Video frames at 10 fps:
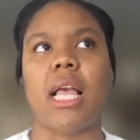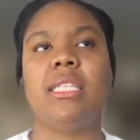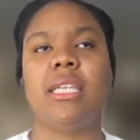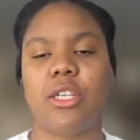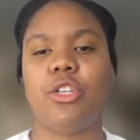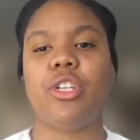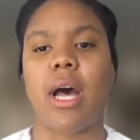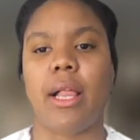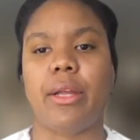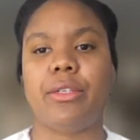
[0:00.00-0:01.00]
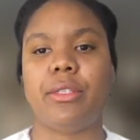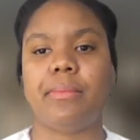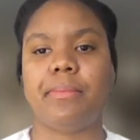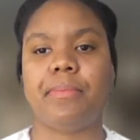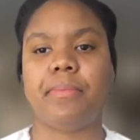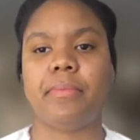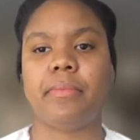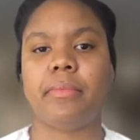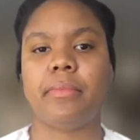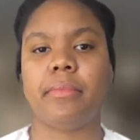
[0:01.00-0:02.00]
six hundred dollars.
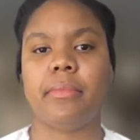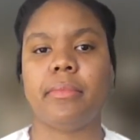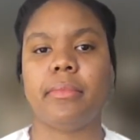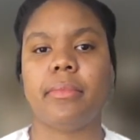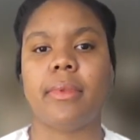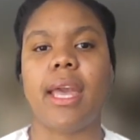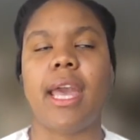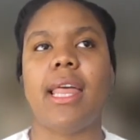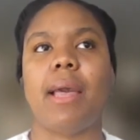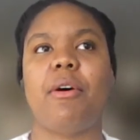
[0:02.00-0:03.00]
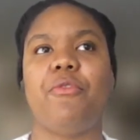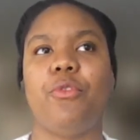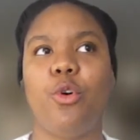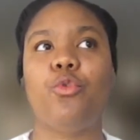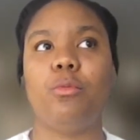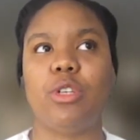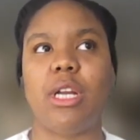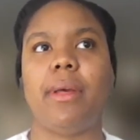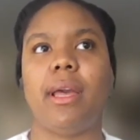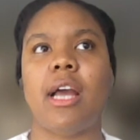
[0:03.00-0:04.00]
Okay and like my full room
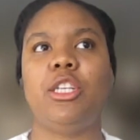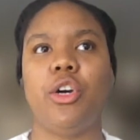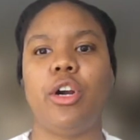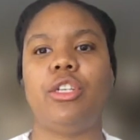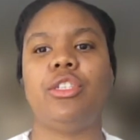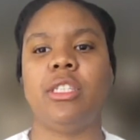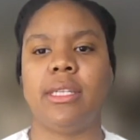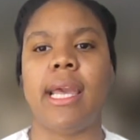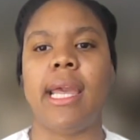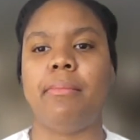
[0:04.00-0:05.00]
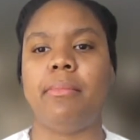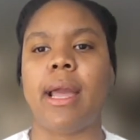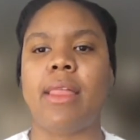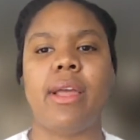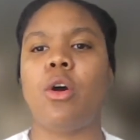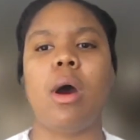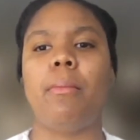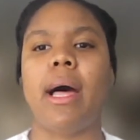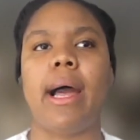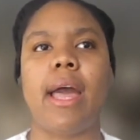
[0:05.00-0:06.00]
draping, I charged the same. I think no,
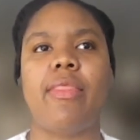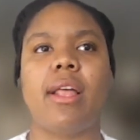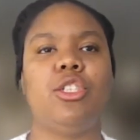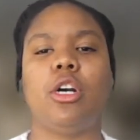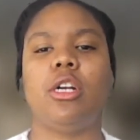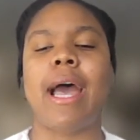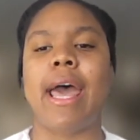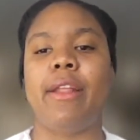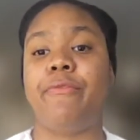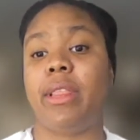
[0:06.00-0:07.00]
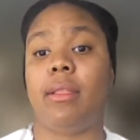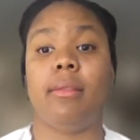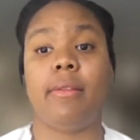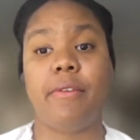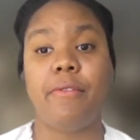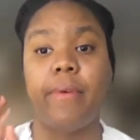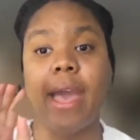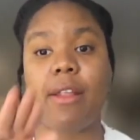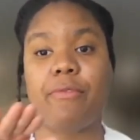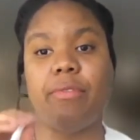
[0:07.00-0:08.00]
I'm lying. I think I charged. I added
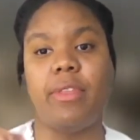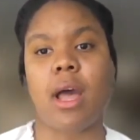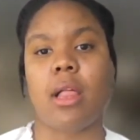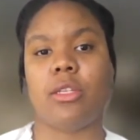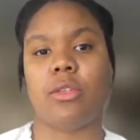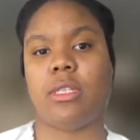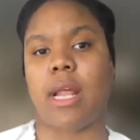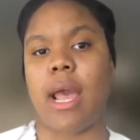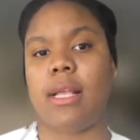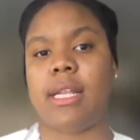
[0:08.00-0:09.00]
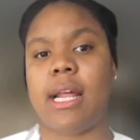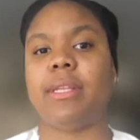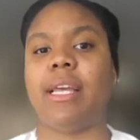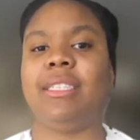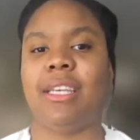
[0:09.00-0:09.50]
added fifty dollars onto that, so that was like